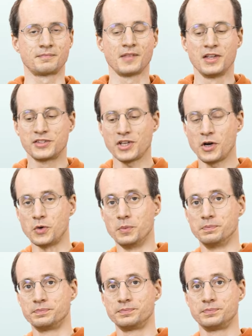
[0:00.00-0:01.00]
So,
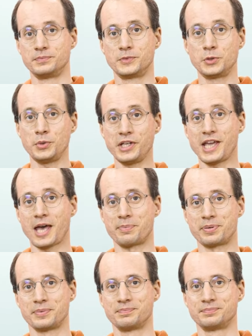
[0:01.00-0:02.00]
to recap,
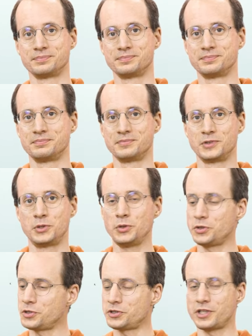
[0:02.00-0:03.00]

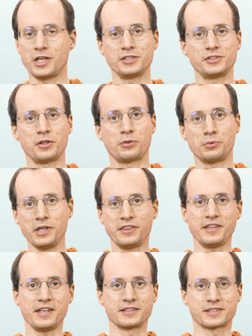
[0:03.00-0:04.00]
Tutor does 3
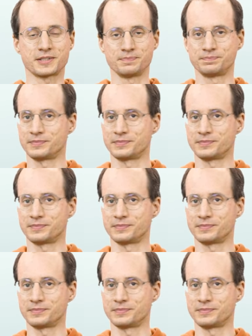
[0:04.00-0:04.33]
things,